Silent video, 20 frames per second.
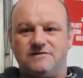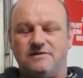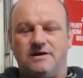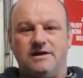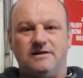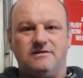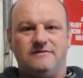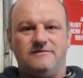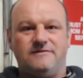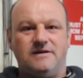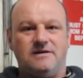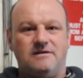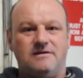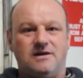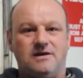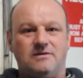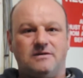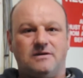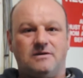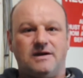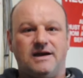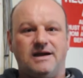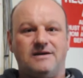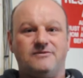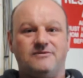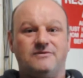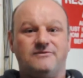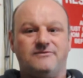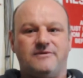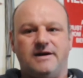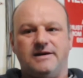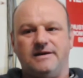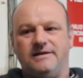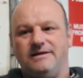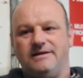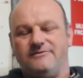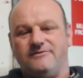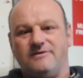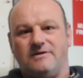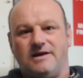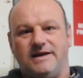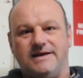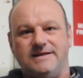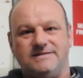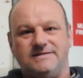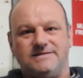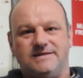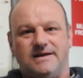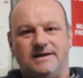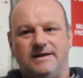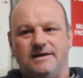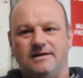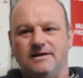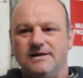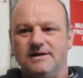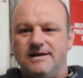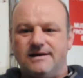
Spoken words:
trying to figure out or have to find a different light setting.